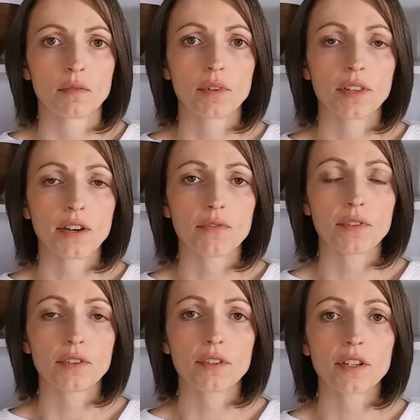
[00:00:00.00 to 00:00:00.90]
Without
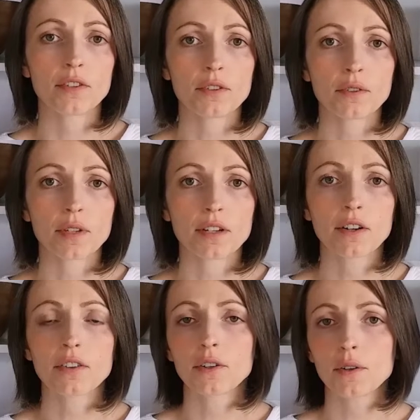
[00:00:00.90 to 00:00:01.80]
further ado, here
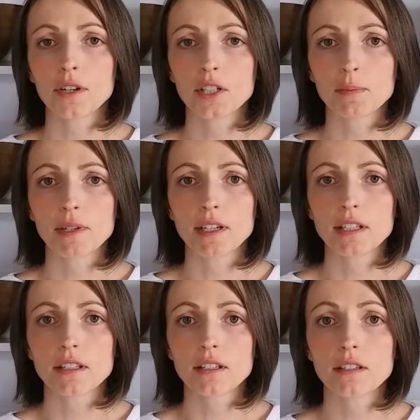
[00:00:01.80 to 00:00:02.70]
are the core
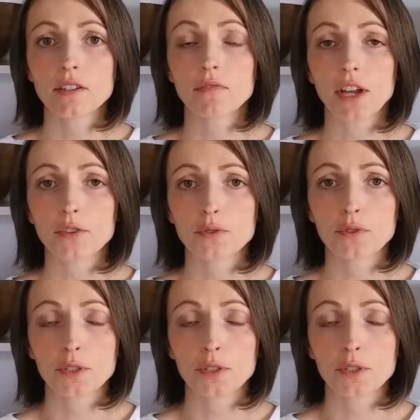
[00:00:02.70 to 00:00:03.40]
experiences of natural